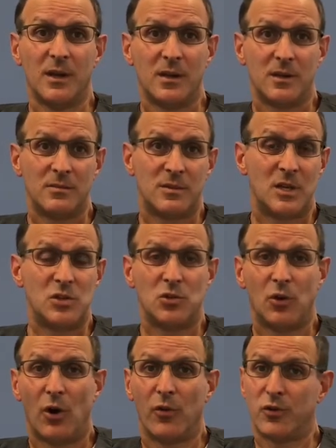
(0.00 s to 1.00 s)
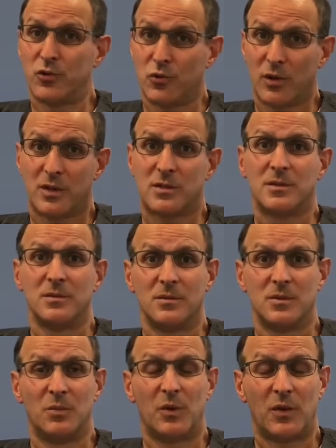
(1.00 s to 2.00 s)
teach you all the tricks to
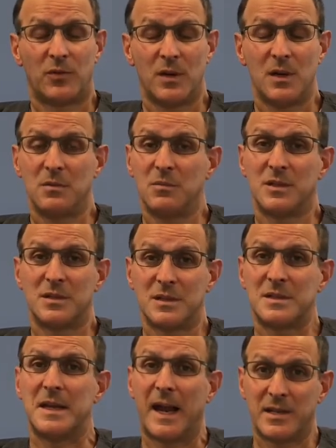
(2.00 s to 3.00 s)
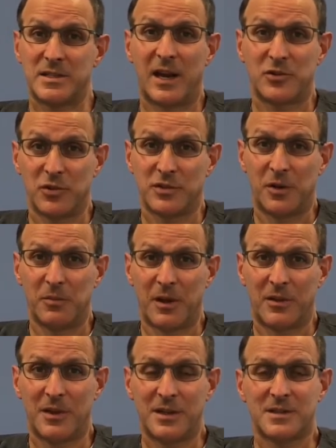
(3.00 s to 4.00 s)
breastfeeding, because it's not as natural as everybody
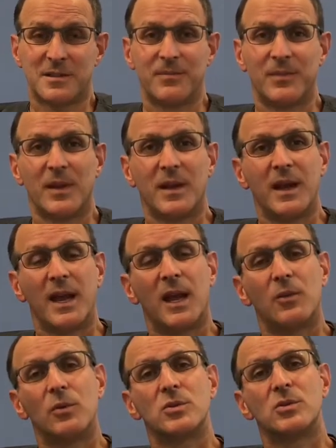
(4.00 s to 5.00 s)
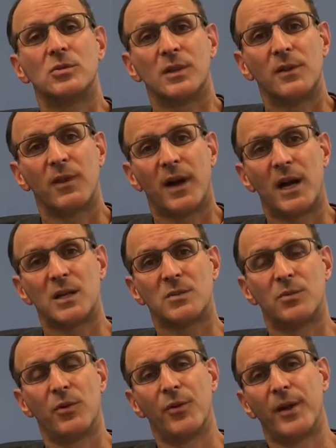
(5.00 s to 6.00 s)
thinks. And once you leave the hospital,
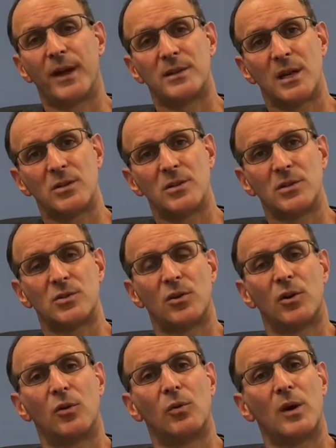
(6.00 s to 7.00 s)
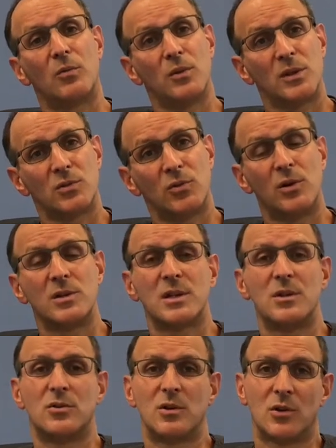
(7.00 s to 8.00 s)
the lactationists are a great resource that you
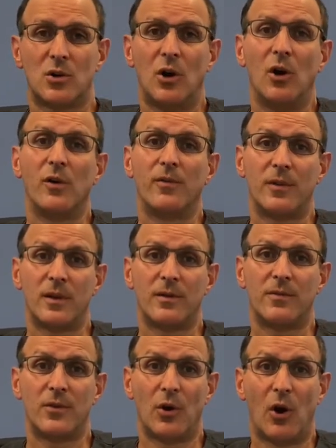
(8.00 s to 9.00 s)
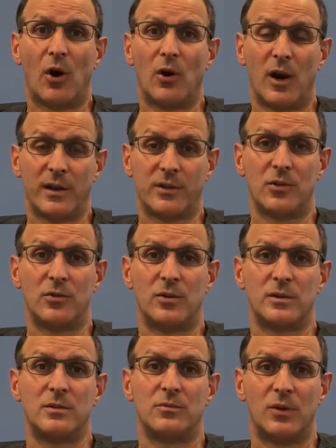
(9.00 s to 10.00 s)
can call if there are ongoing
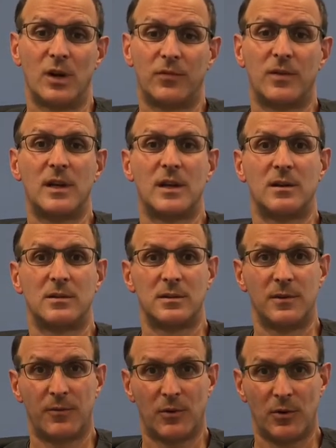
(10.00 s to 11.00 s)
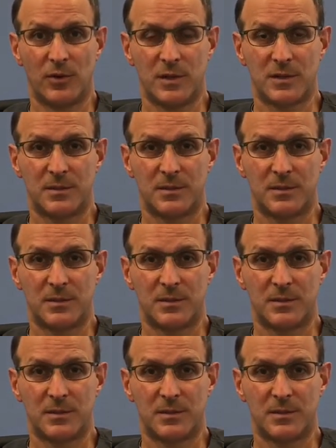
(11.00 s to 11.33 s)
breastfeeding difficulties.